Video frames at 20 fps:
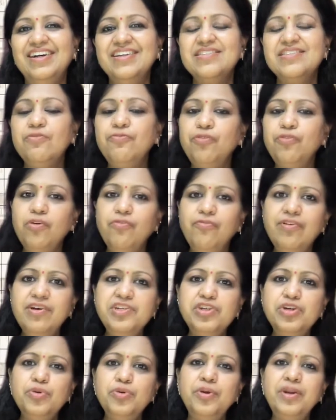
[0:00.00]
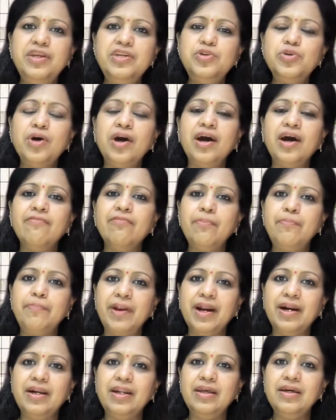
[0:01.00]
So for which you need to have a
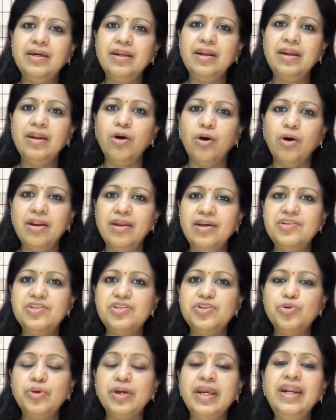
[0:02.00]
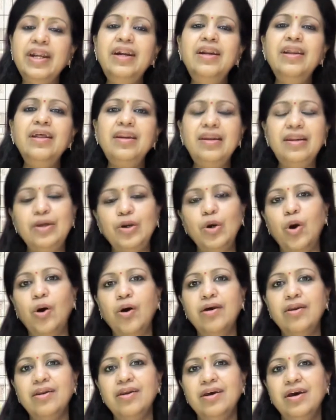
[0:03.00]
practical knowledge to kindle
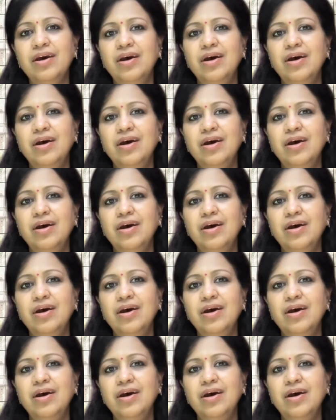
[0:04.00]
your